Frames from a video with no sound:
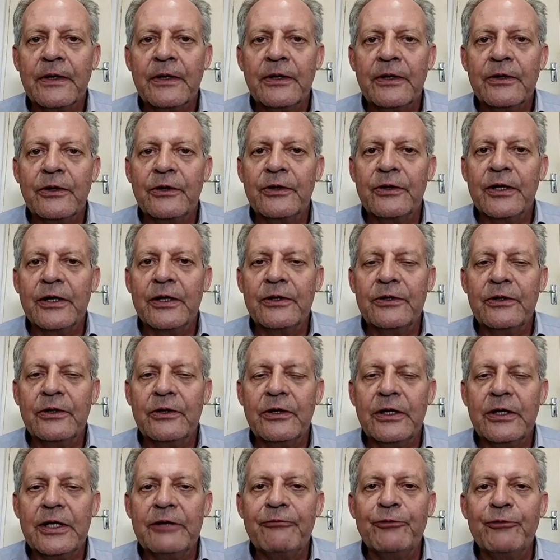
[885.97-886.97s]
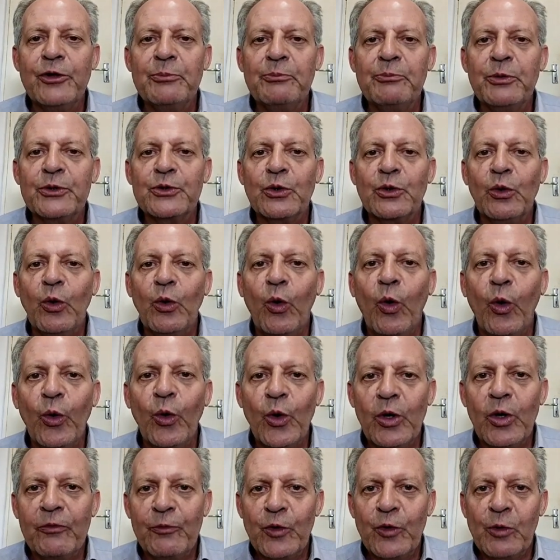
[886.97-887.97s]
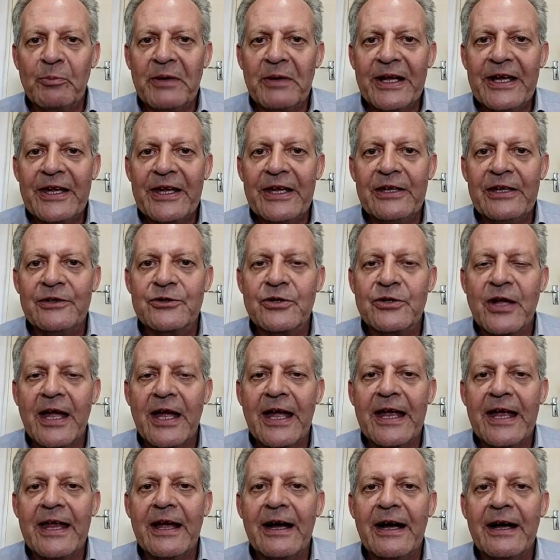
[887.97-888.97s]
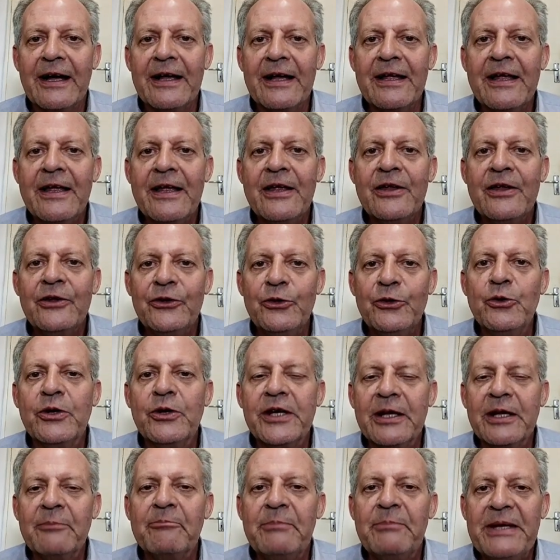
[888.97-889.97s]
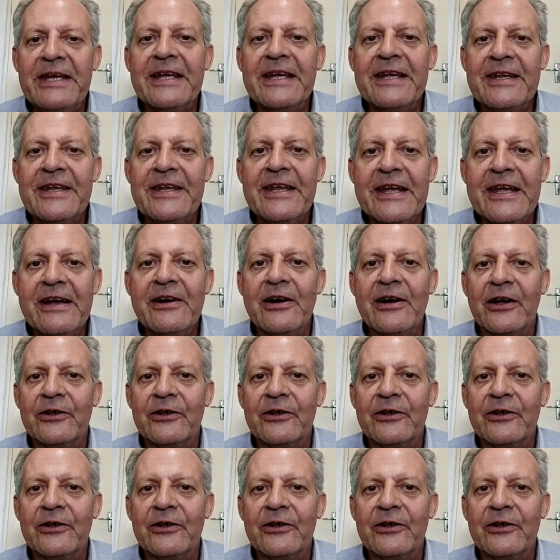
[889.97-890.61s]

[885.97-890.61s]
If you put all of your money into AI, you can be a hero.